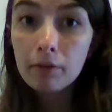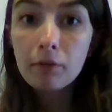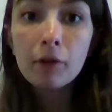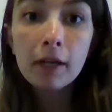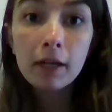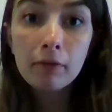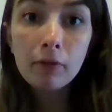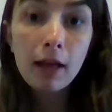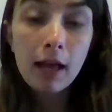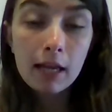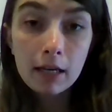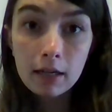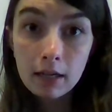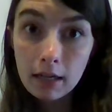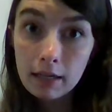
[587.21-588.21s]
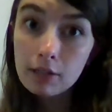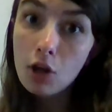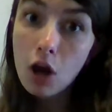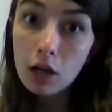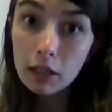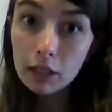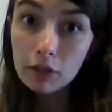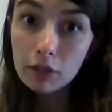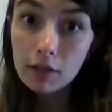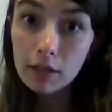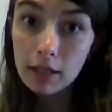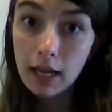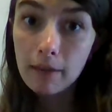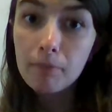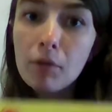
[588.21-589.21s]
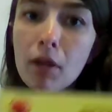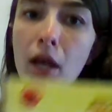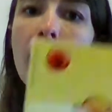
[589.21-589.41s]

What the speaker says: Forgetful Ed and I taught you today